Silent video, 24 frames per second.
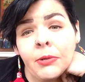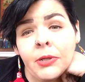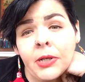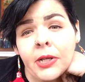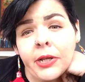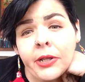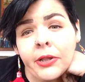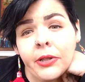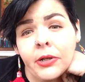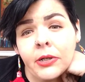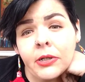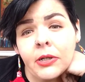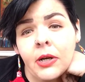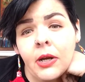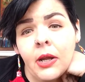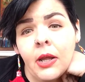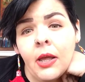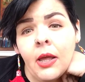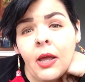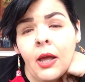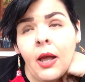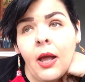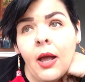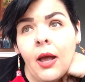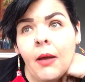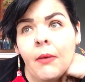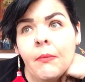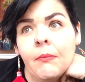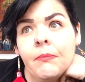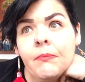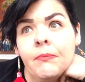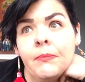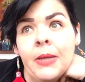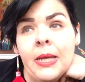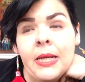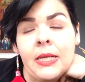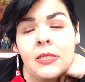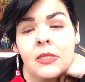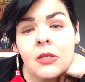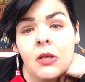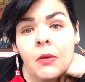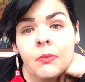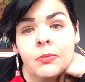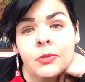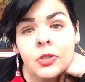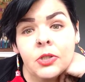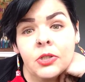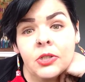particular, big
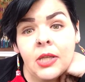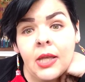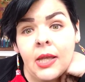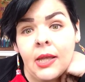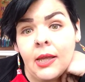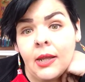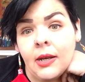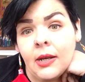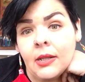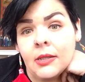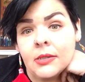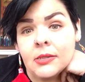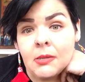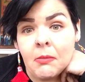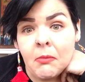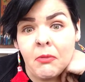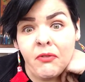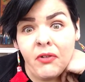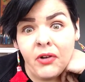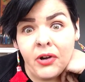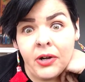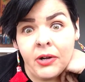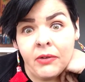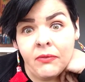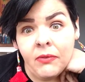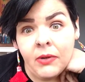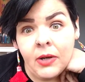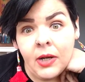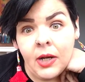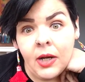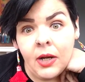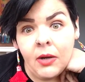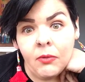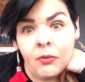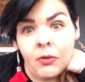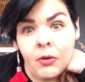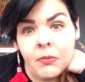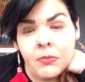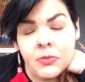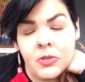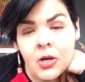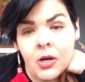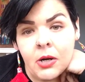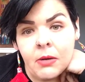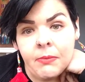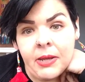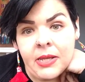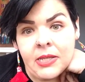sculptures and some of her infinity rooms
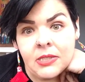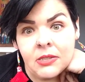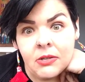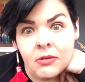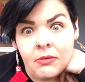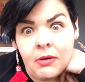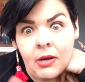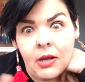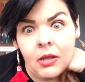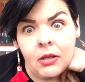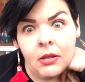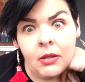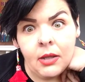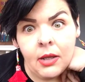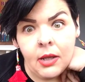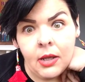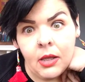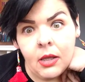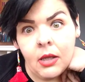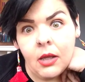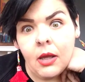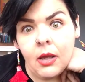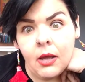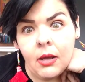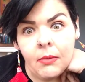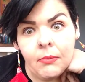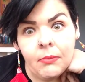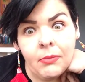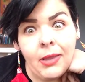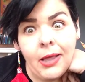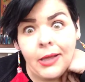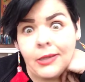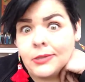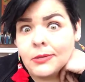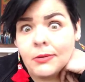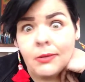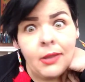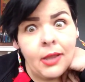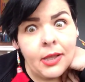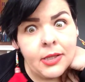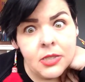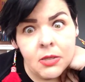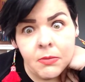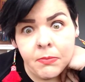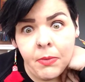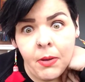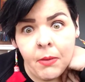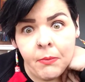are based around like lots and
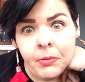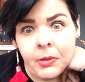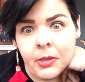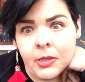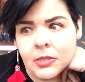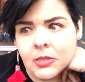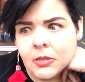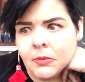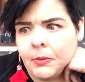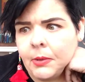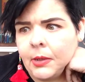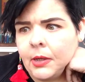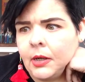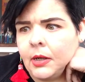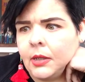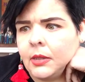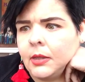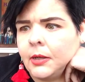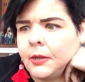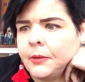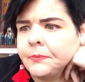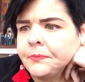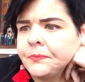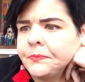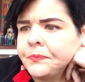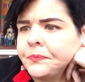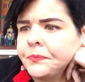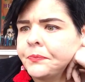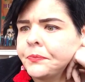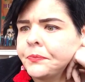lots of pumpkins being in there.